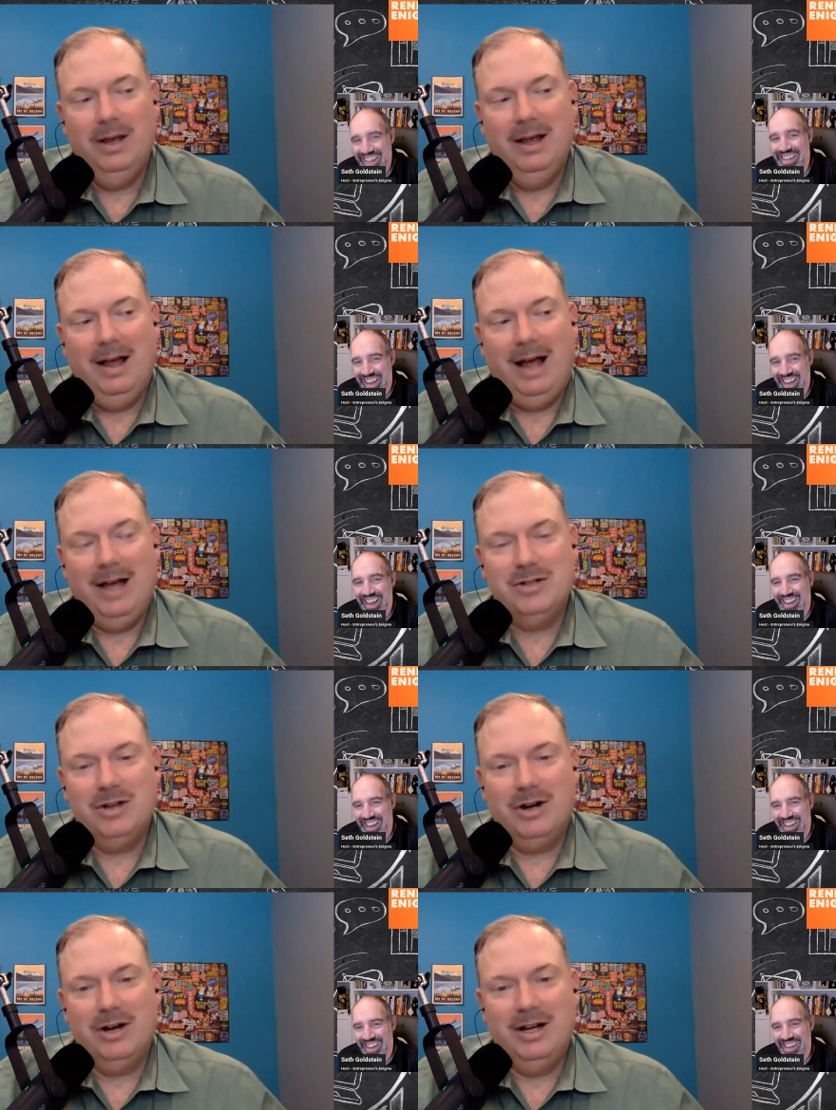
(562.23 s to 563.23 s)
Speaker 1: yeah. I
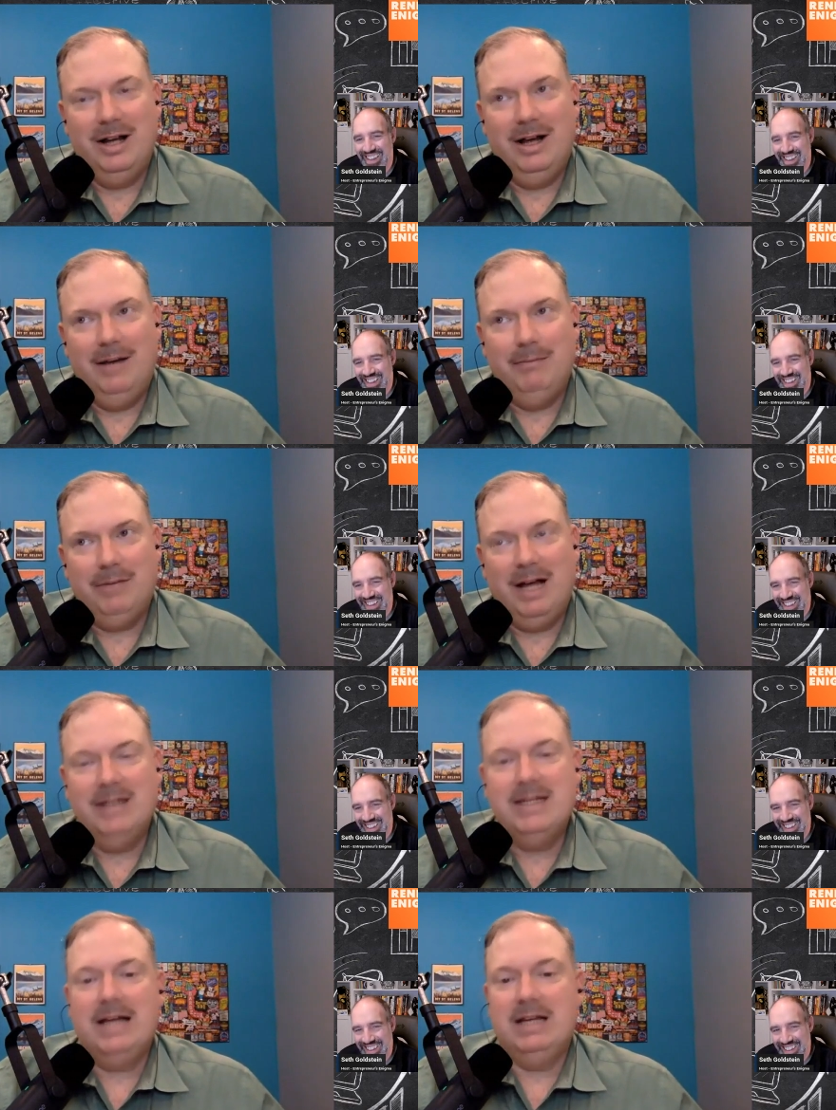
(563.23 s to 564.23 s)
started um,
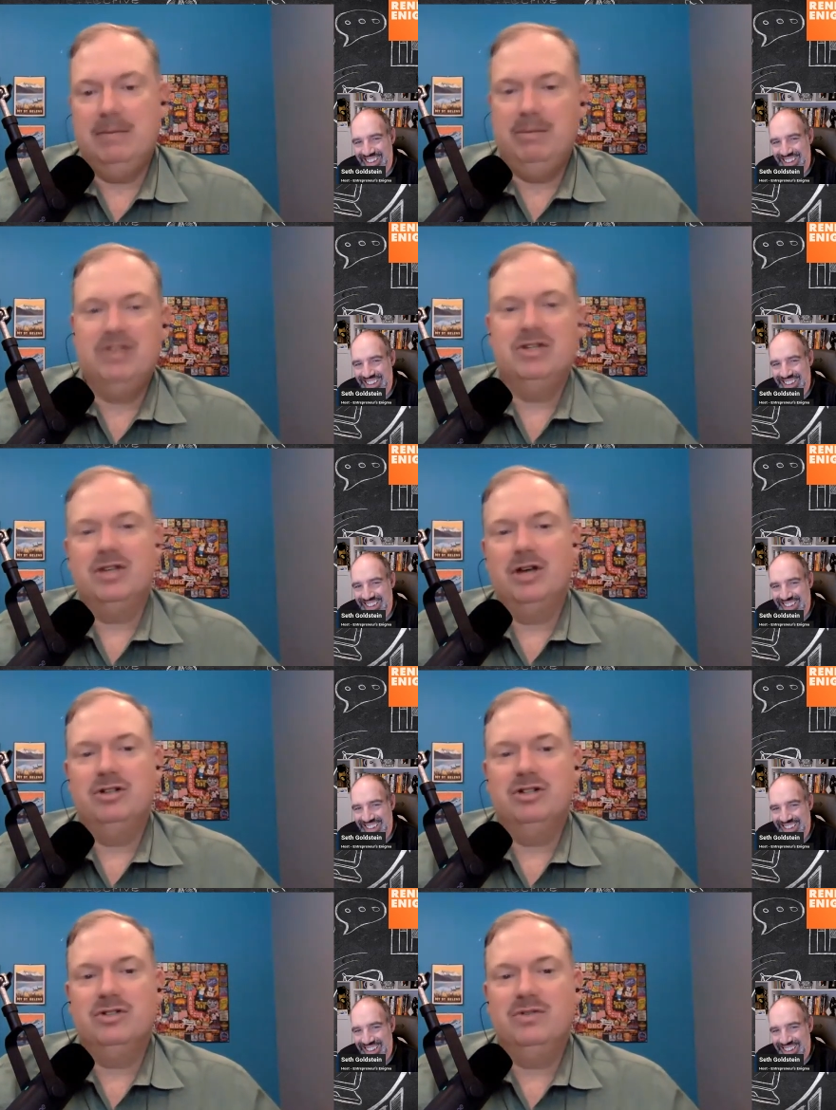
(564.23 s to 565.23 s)
contacting business
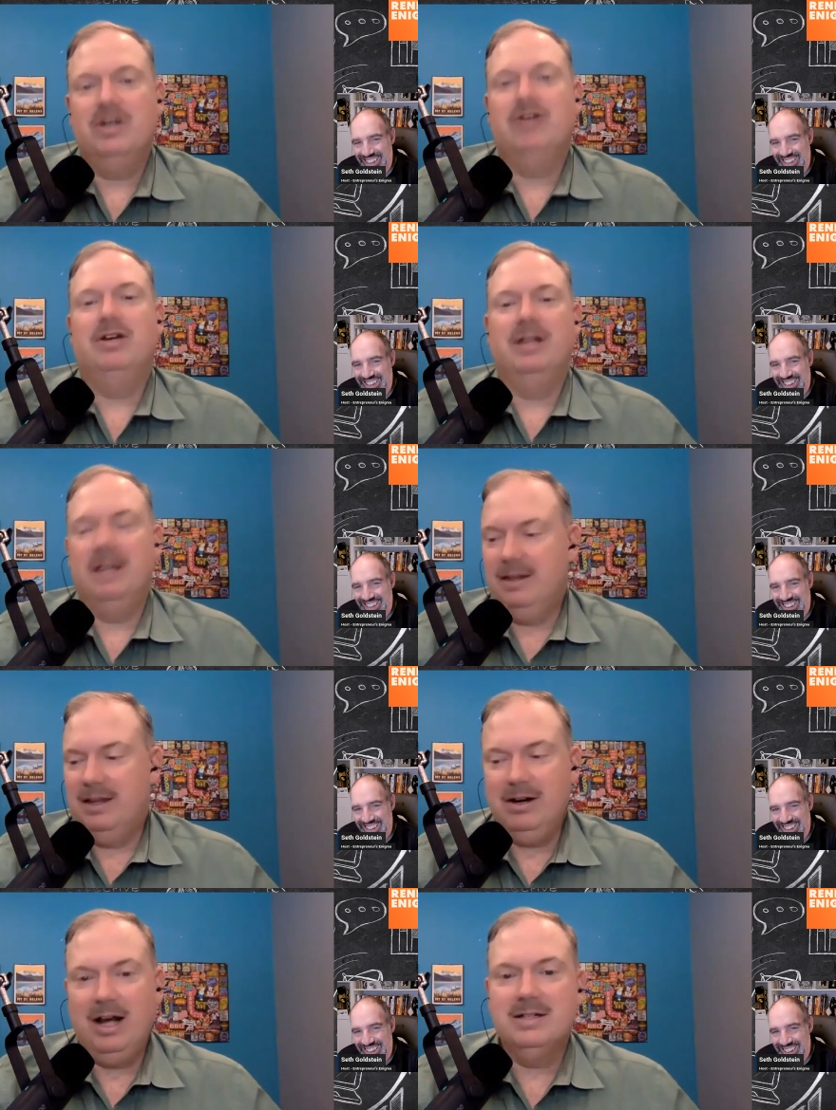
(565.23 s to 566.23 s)
coaches, figuring that
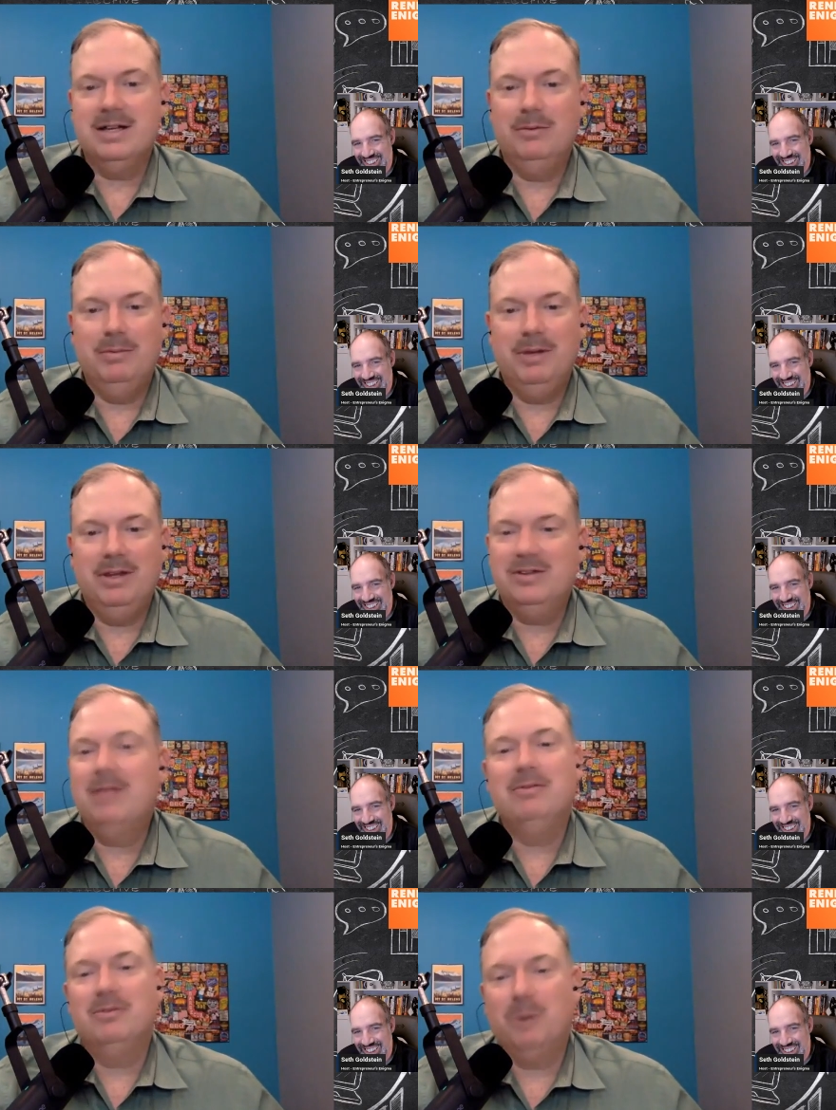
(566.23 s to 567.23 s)
their content would be the
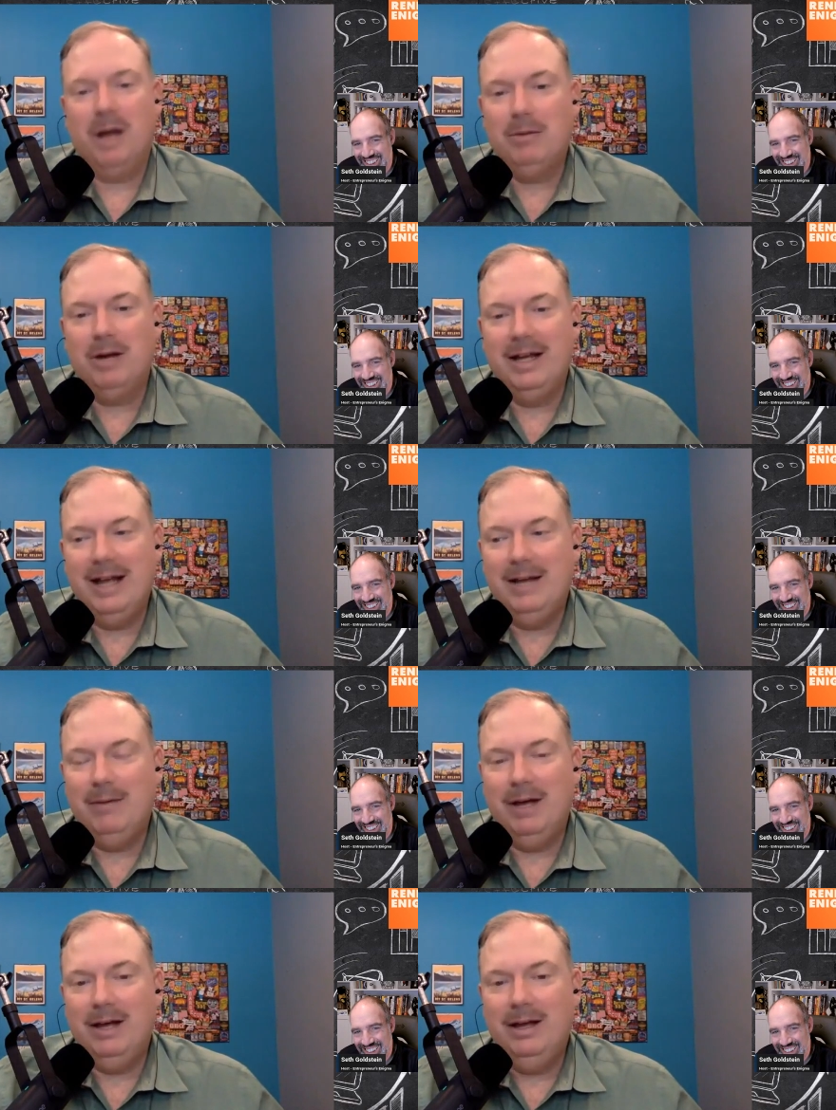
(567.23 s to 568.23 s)
same as what I'm writing
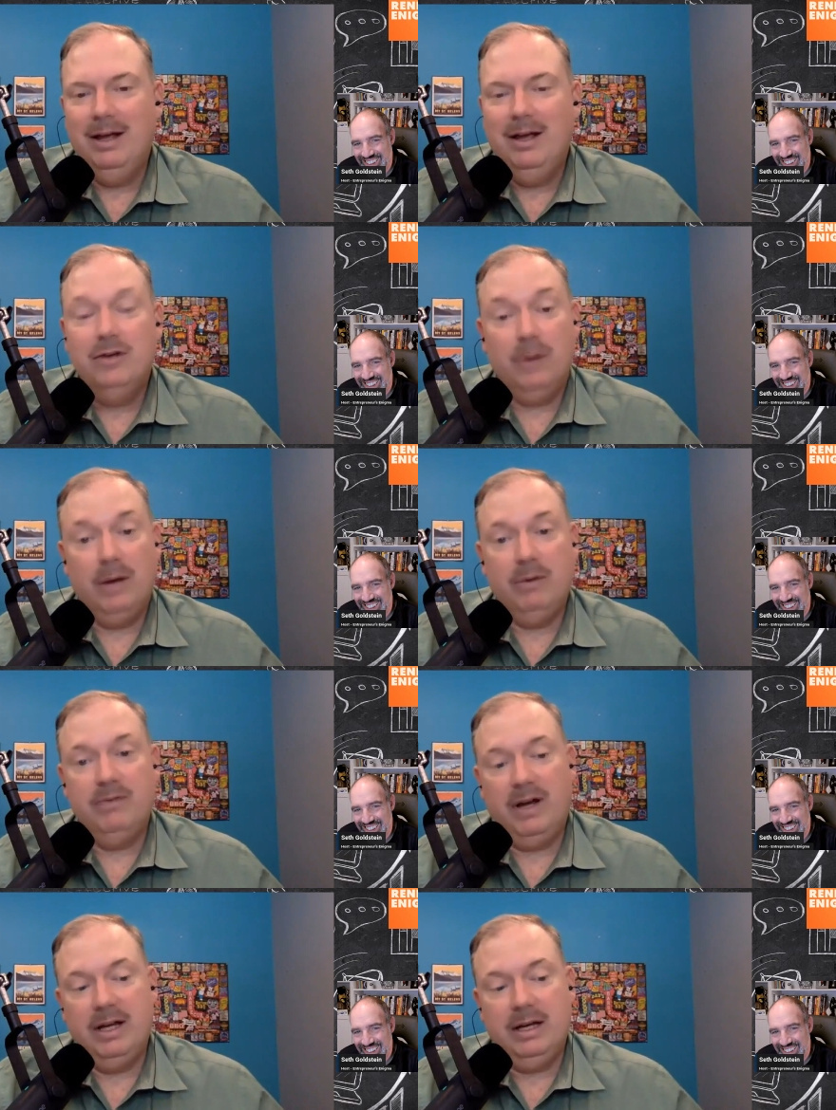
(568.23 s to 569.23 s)
anyway. So I would
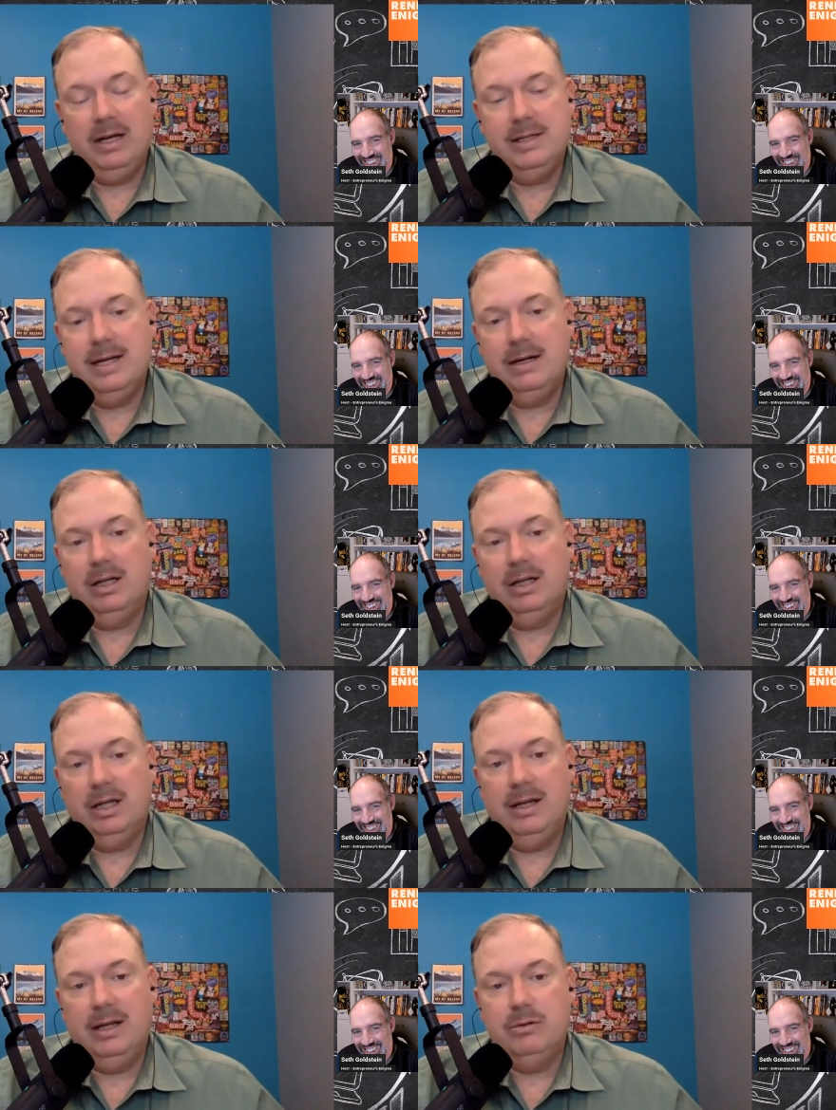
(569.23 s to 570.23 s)
find content
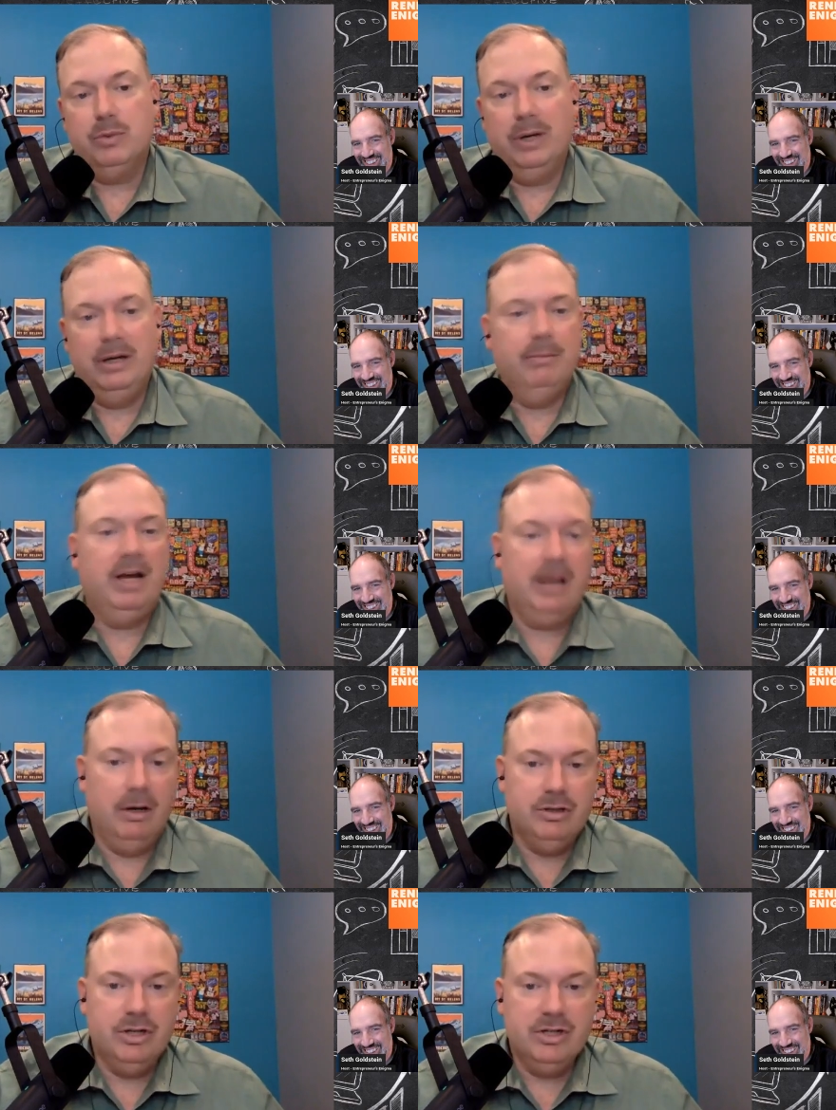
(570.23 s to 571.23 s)
online that was written by
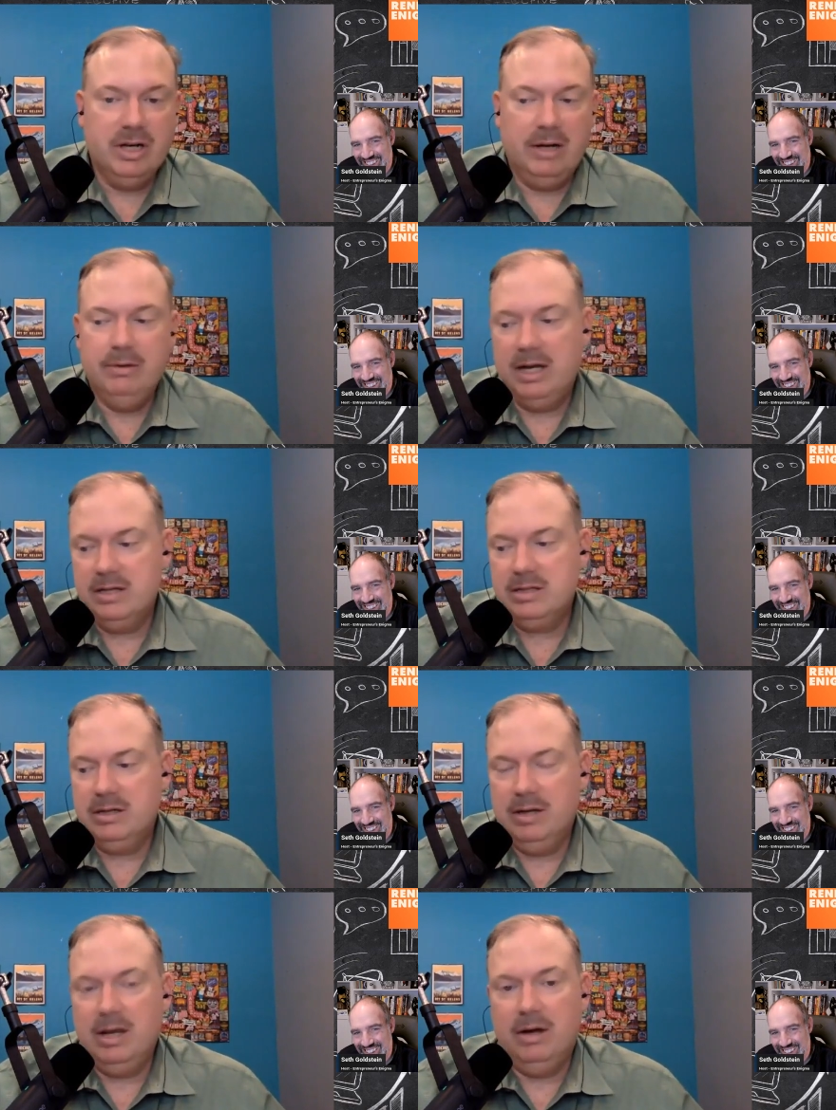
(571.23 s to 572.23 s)
coaches, and I would ask,
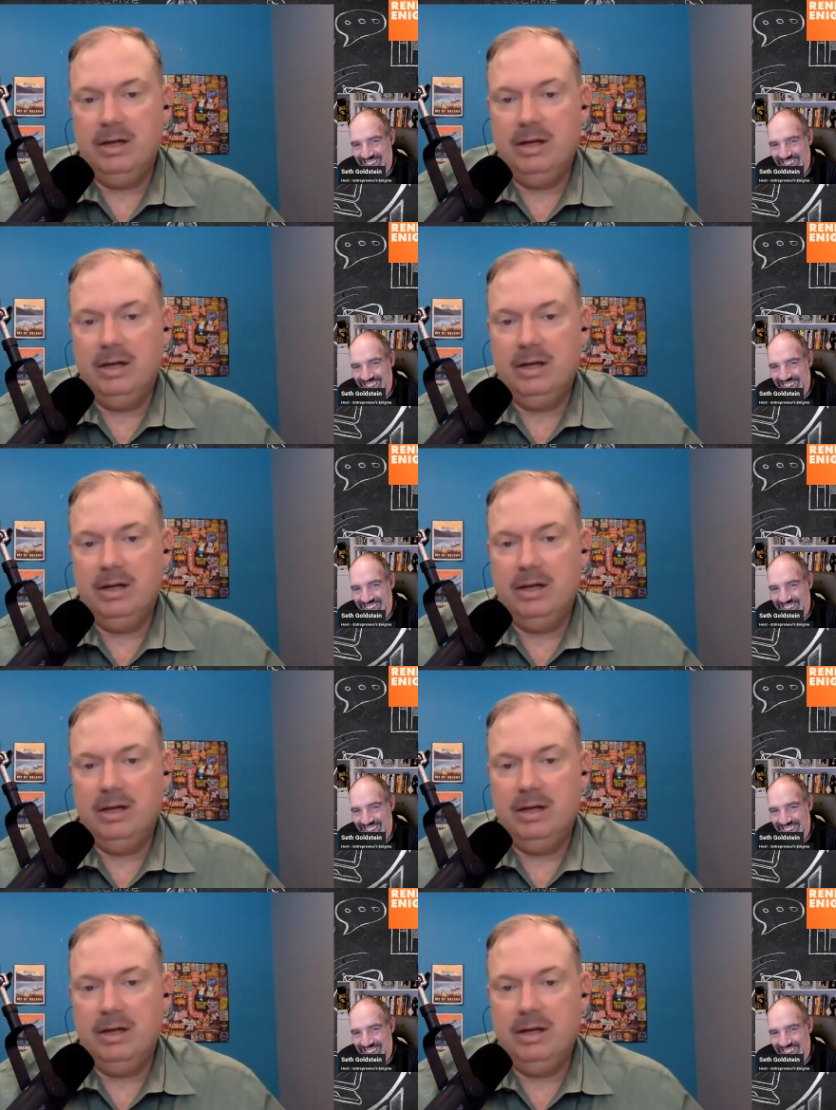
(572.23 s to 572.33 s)
you know, I'd